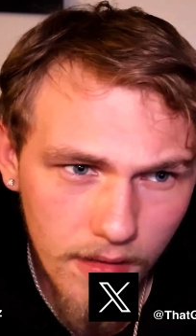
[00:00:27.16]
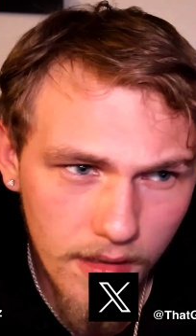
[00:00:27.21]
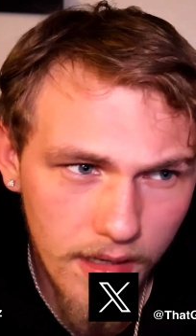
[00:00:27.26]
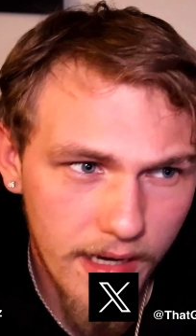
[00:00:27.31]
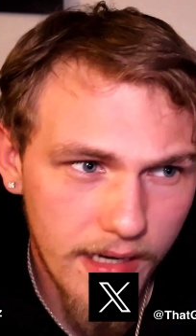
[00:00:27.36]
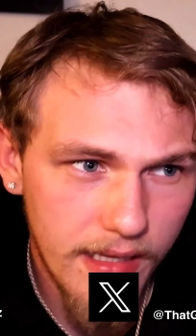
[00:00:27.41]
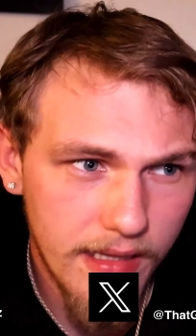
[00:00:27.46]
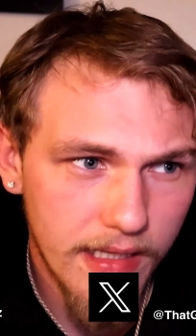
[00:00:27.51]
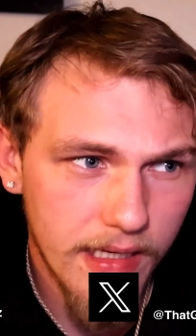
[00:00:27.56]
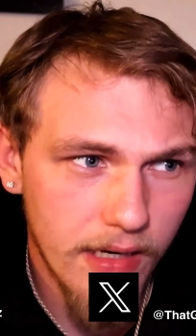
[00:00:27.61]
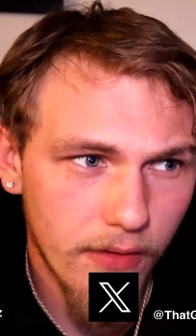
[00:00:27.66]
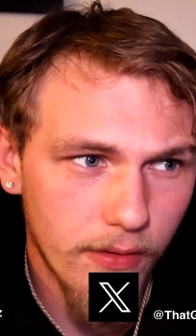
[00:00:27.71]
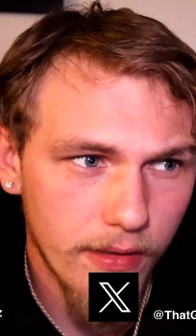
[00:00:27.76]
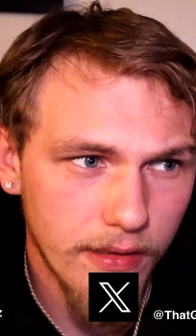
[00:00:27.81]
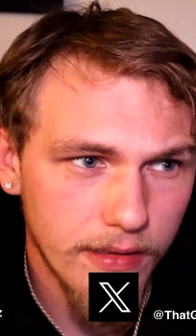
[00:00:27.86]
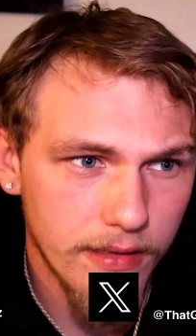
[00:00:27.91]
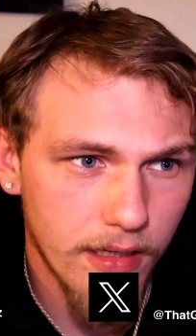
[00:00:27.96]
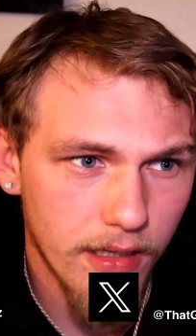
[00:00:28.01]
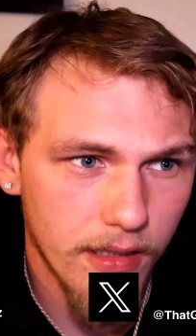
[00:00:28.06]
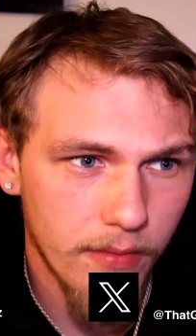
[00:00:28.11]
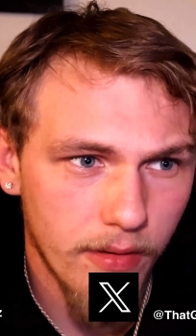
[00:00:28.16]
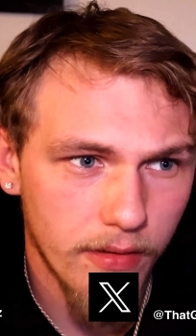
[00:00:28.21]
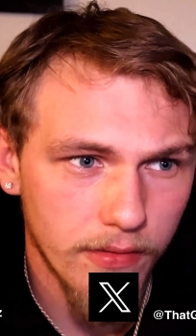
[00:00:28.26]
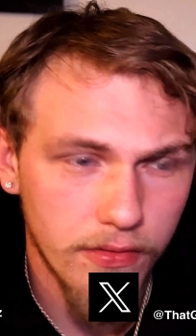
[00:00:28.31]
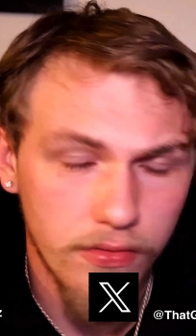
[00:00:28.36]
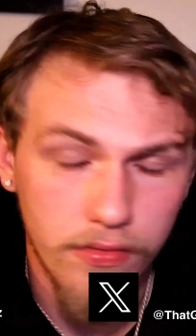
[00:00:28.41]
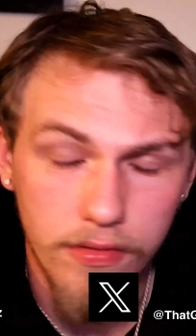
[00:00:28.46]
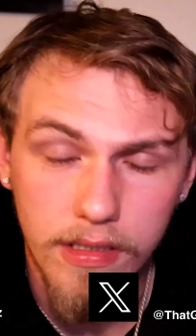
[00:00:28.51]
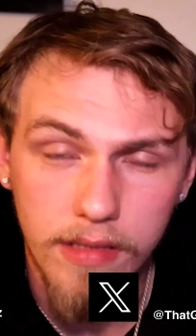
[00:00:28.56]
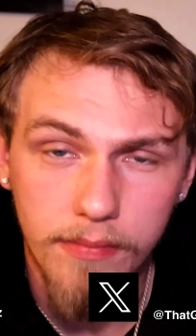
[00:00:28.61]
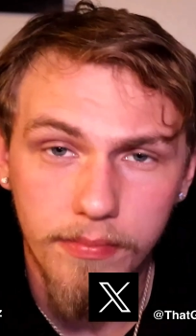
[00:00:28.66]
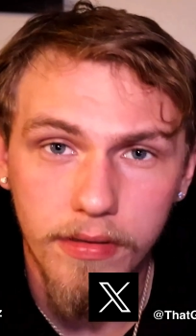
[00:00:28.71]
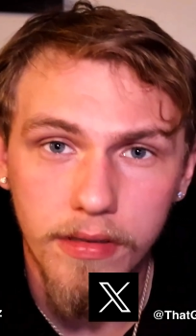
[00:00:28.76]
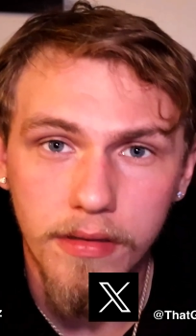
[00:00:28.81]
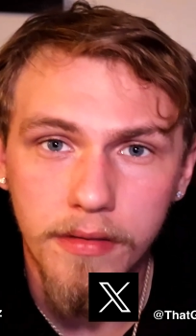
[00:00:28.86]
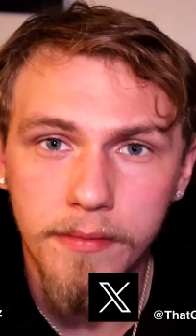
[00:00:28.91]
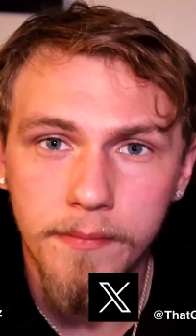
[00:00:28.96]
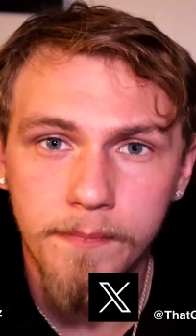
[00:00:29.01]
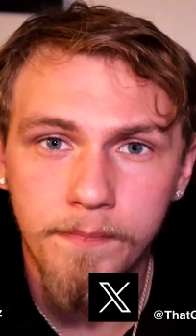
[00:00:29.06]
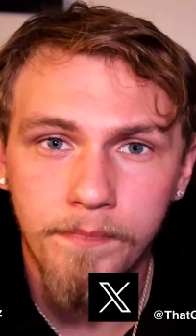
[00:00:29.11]
anything I wanted to talk about too
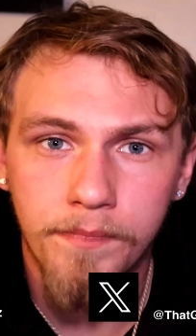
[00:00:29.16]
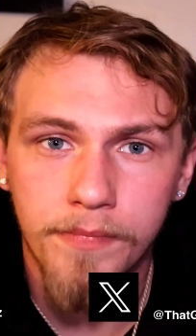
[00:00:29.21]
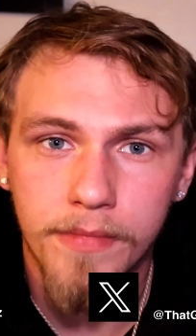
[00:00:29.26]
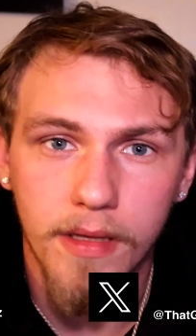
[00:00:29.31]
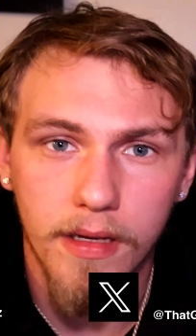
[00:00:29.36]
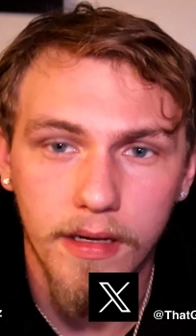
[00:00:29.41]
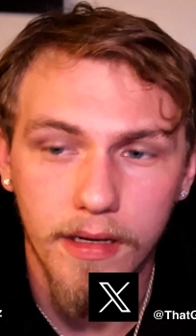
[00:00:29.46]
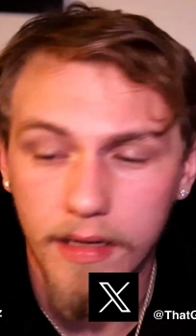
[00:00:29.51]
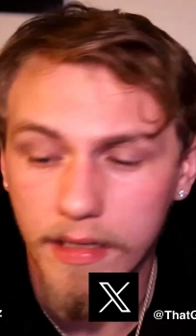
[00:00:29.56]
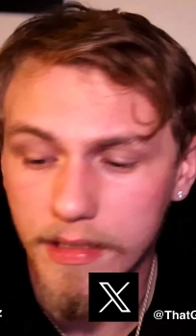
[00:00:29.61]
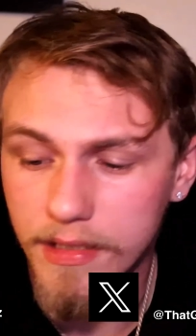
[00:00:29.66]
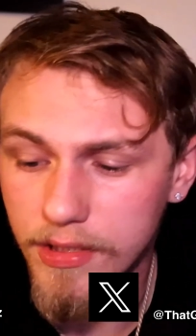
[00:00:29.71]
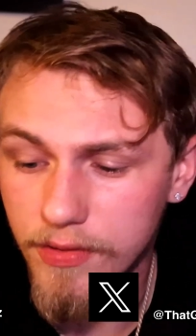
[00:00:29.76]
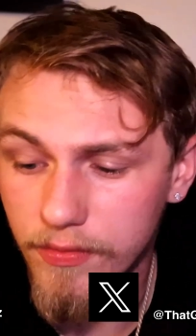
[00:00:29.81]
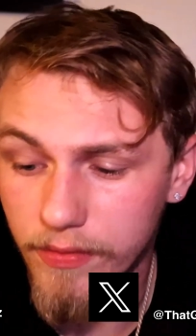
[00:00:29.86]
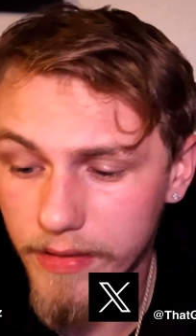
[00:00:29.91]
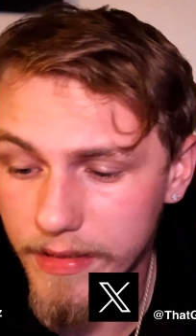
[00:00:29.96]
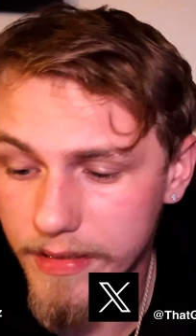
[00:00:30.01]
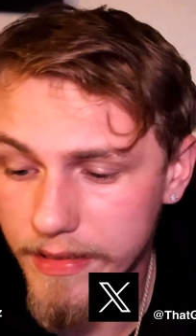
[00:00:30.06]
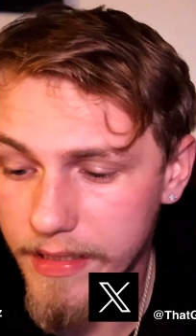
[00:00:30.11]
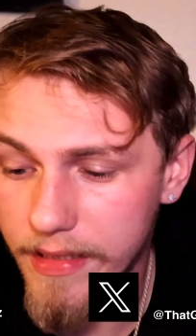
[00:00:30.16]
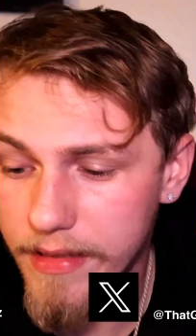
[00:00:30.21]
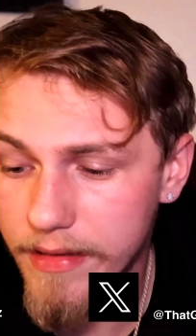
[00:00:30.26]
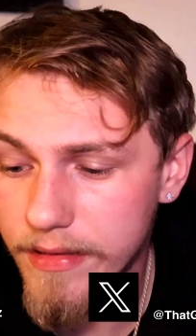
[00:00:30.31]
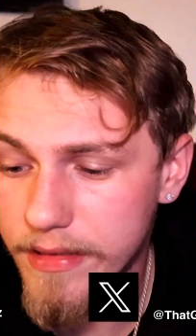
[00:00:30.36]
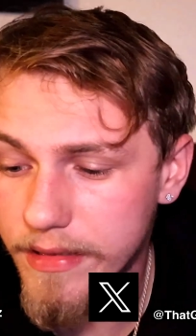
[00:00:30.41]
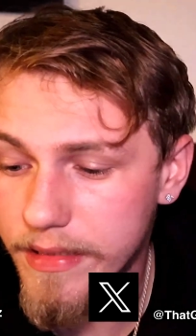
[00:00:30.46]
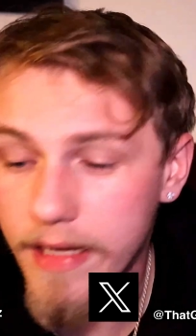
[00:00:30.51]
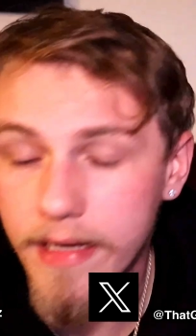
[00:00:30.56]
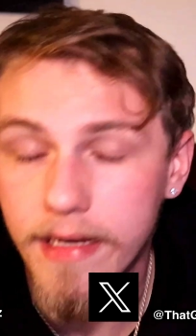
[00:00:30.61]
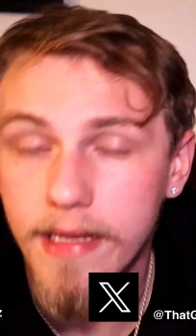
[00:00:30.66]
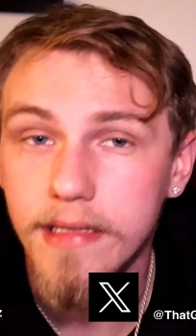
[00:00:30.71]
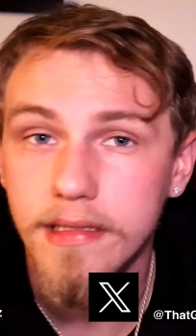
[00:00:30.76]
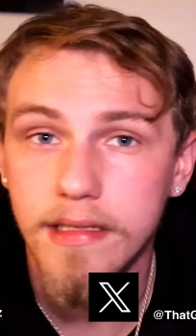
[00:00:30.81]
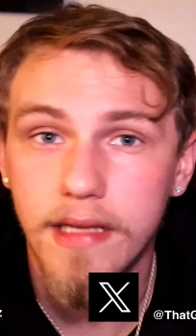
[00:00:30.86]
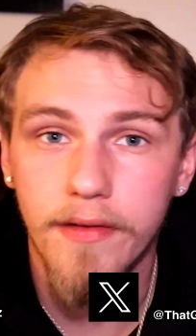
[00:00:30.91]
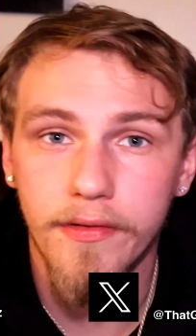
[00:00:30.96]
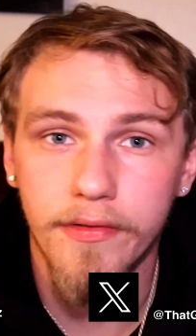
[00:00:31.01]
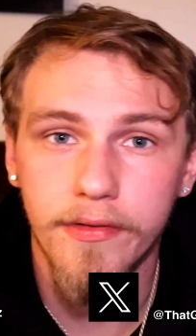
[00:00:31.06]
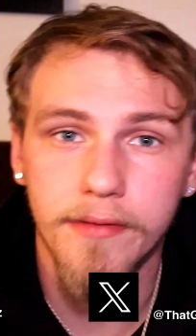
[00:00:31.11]
deeply. I just wanted to say there's 10 days
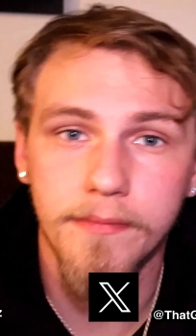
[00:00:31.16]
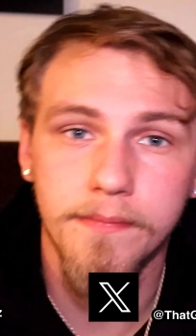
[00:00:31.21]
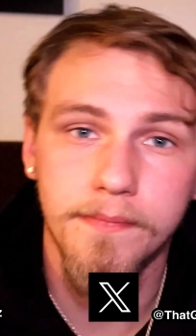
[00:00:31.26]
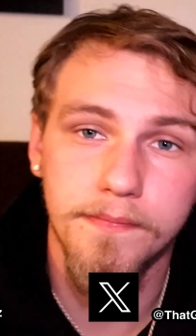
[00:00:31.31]
left.